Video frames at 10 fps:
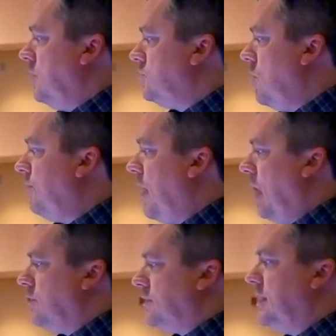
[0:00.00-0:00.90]
Show
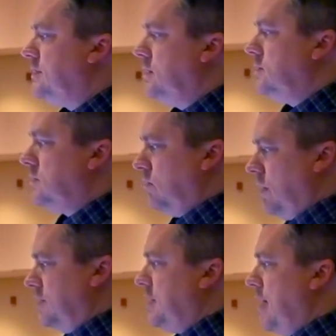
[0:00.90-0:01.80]
files. This is, we're
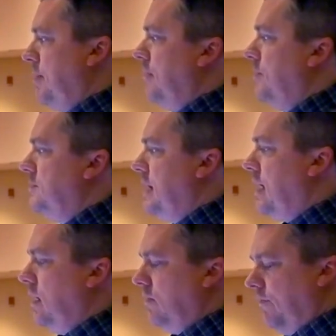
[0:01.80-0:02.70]
going to stop here for a
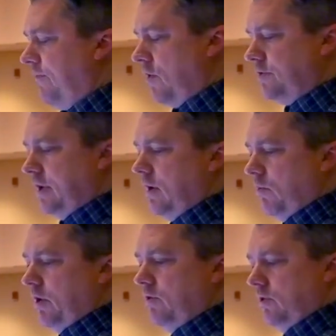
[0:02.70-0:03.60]
second. First
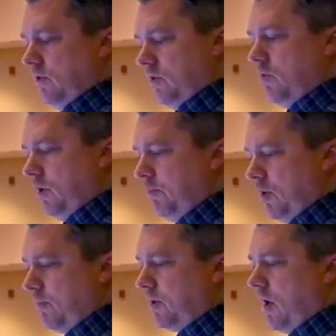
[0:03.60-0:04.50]
thing you do when you
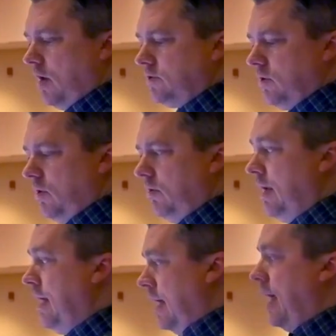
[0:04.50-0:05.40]
boot up the console
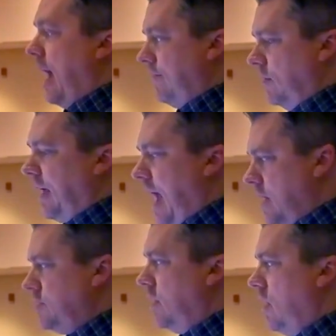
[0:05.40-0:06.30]
after
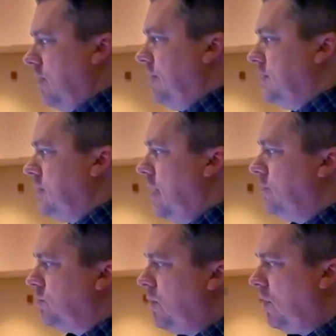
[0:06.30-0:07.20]
caching all of this stuff
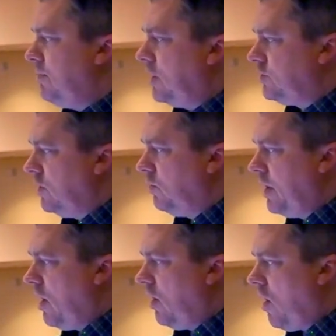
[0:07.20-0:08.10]
is we want to make sure
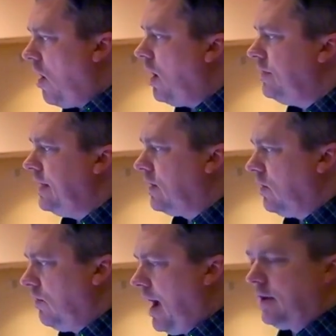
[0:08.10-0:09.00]
we are on the
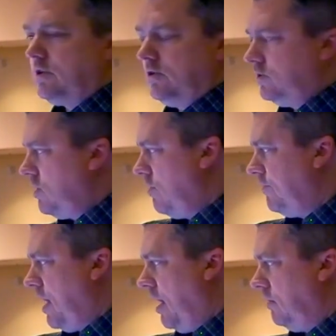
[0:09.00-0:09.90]
correct show
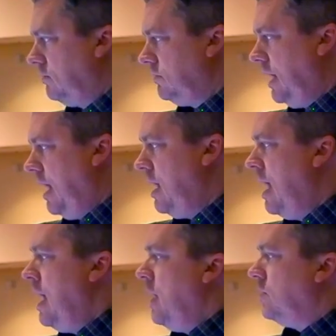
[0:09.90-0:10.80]
file. Okay?
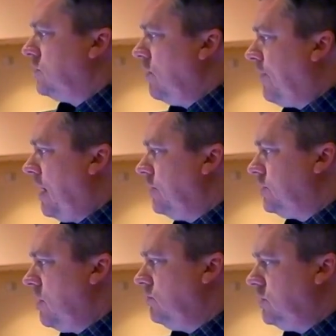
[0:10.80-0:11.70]
Show file is
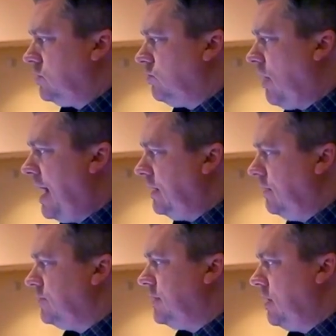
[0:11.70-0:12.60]
shown just right
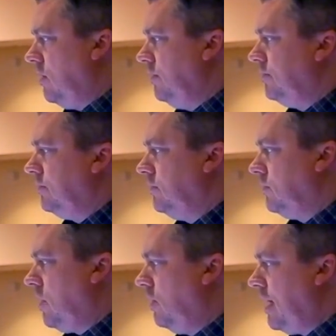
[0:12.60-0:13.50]
of center.
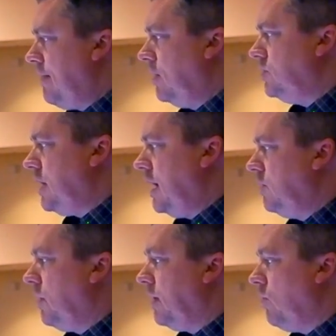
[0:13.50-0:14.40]
Currently I'm on
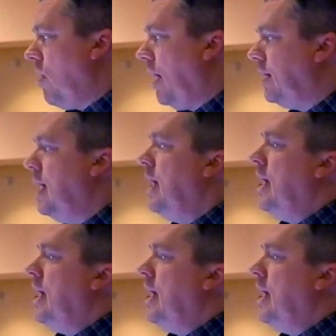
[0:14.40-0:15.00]
January 1.